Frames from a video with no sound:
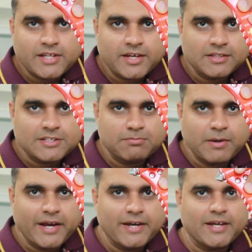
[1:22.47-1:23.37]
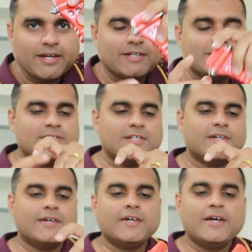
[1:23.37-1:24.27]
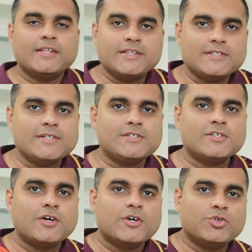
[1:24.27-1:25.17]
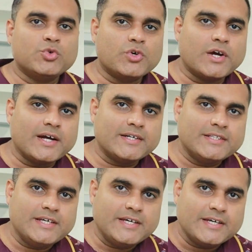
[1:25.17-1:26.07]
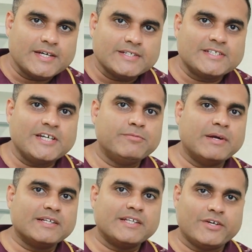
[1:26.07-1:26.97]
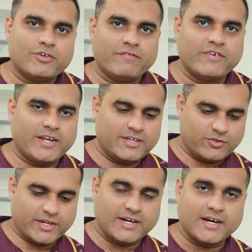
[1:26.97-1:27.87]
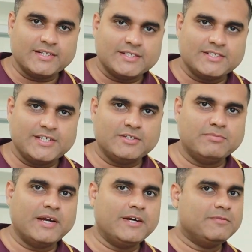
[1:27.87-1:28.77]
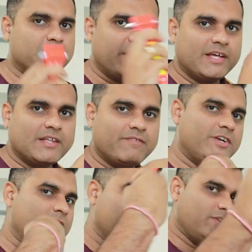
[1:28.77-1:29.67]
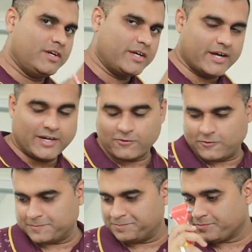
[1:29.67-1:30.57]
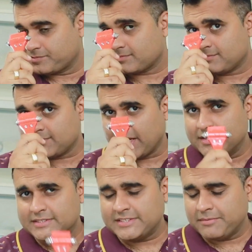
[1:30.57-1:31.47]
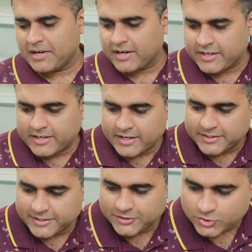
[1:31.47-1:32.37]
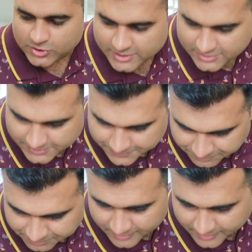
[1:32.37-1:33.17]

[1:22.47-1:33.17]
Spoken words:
thing, this blade here. This is to cut the seat belt that you are wearing. You can cut the seat belt, break the window, get out. Similarly related to this